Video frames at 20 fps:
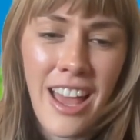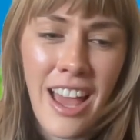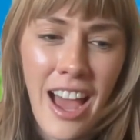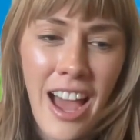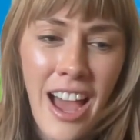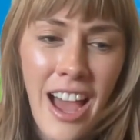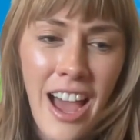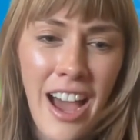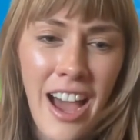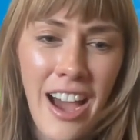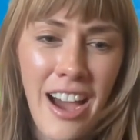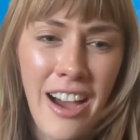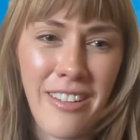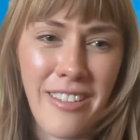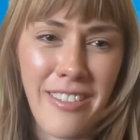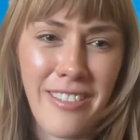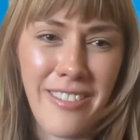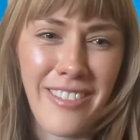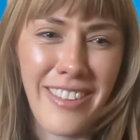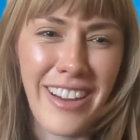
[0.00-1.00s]

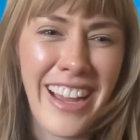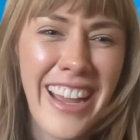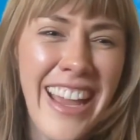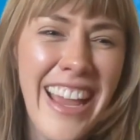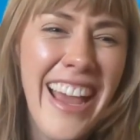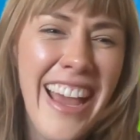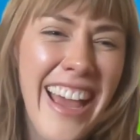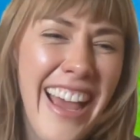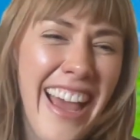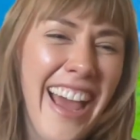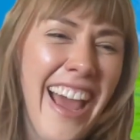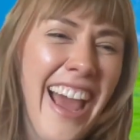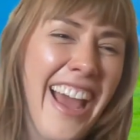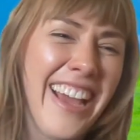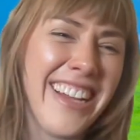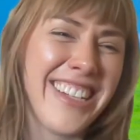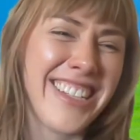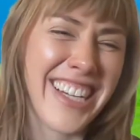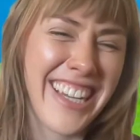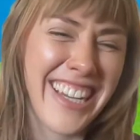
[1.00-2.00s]

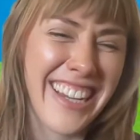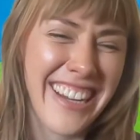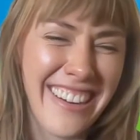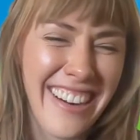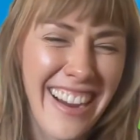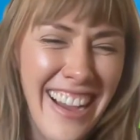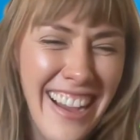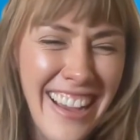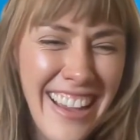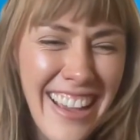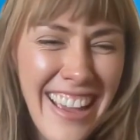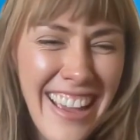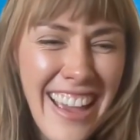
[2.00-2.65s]
Hey Shakira.